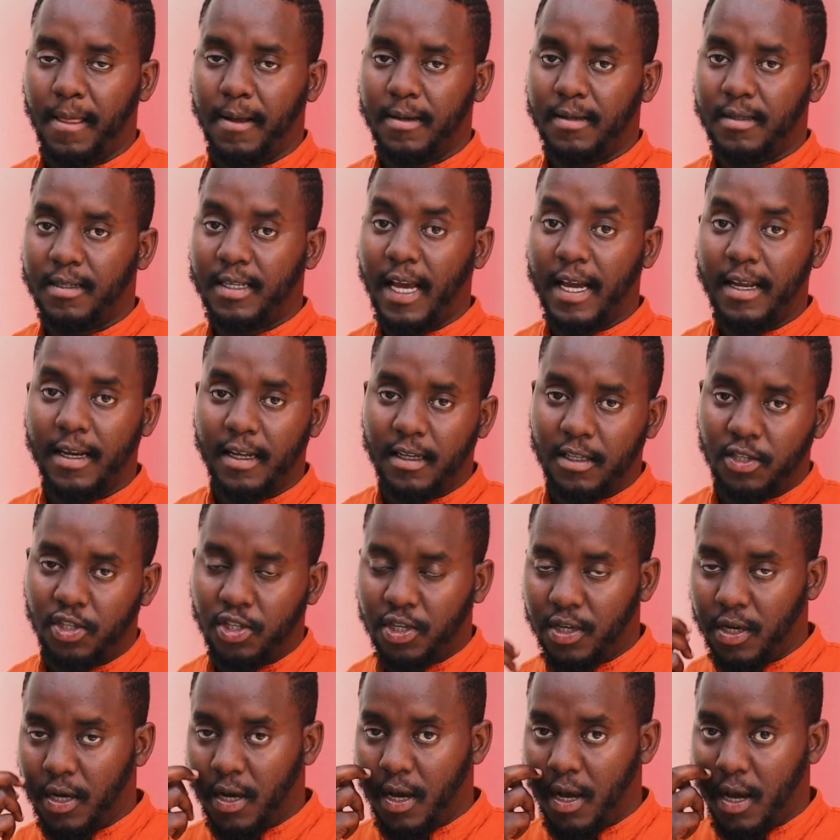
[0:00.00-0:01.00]

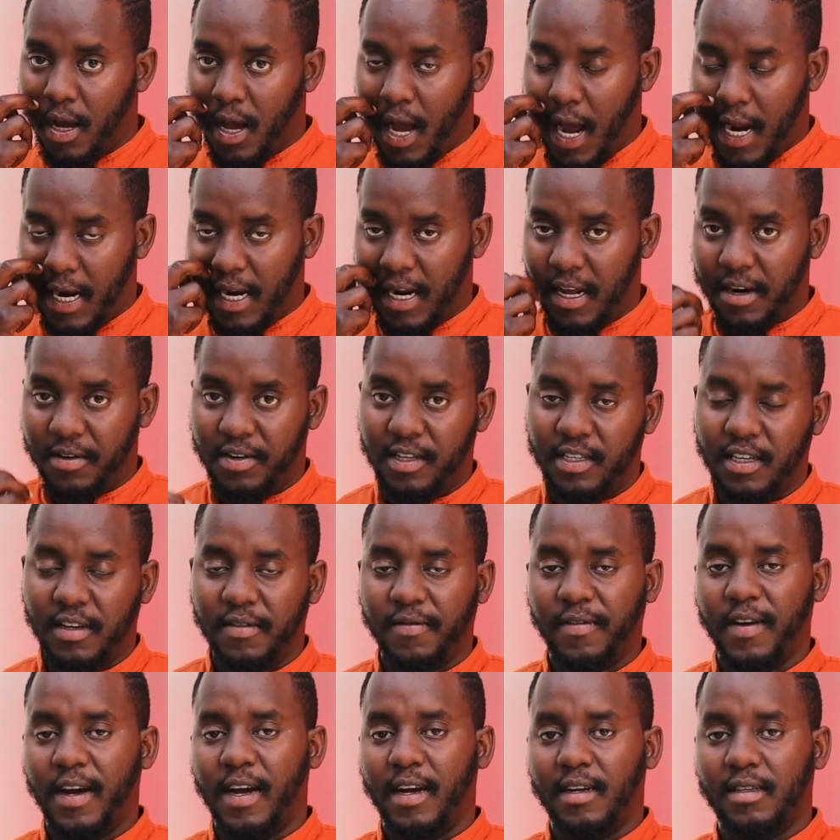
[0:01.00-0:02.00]
signage and are written
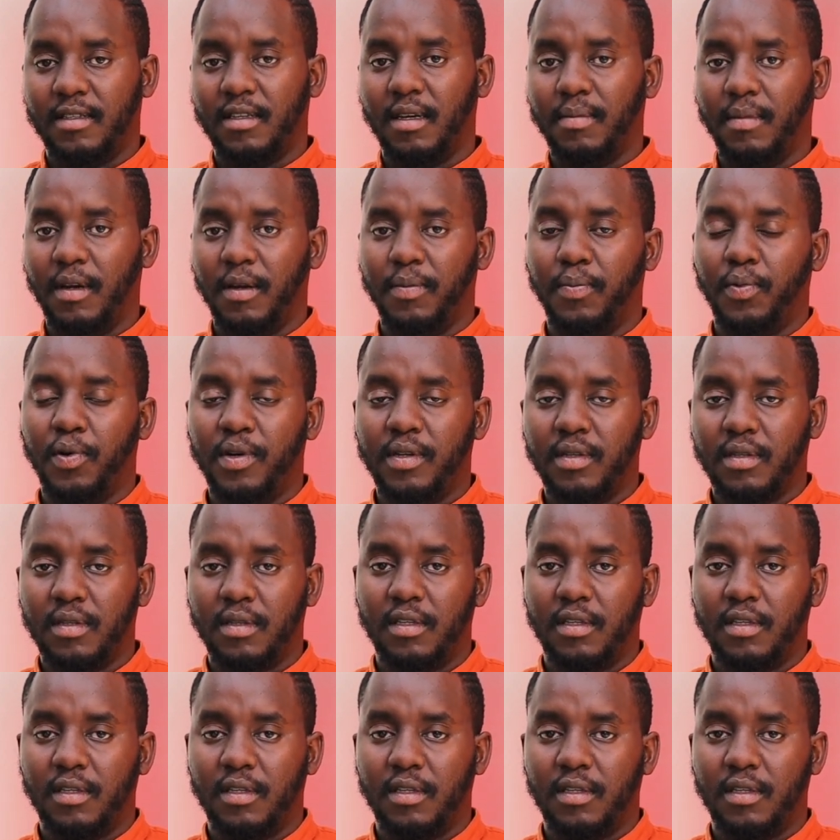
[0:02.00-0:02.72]
fire assembly points.